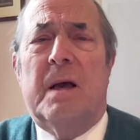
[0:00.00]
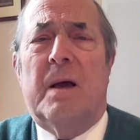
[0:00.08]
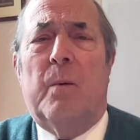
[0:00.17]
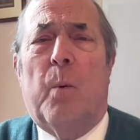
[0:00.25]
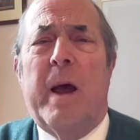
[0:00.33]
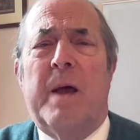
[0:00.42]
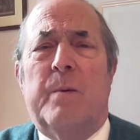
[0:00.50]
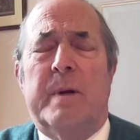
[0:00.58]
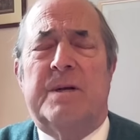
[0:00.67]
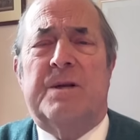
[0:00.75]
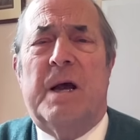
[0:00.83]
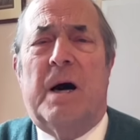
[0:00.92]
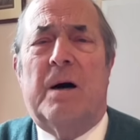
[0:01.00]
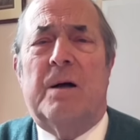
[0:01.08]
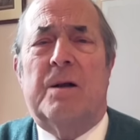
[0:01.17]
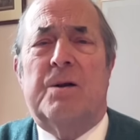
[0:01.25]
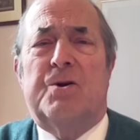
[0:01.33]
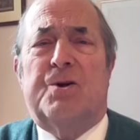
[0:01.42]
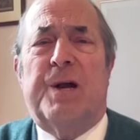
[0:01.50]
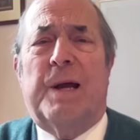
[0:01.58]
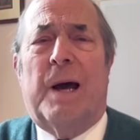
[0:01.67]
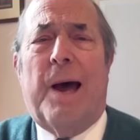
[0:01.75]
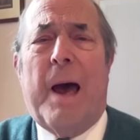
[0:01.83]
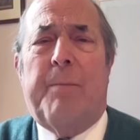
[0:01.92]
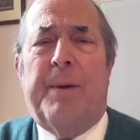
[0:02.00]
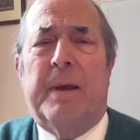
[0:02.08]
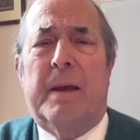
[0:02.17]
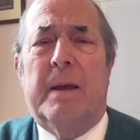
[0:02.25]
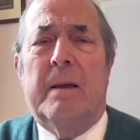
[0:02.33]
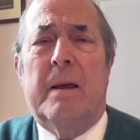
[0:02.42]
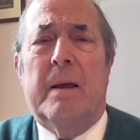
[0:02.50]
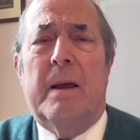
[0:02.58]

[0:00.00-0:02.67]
the way in which they are trigger happy,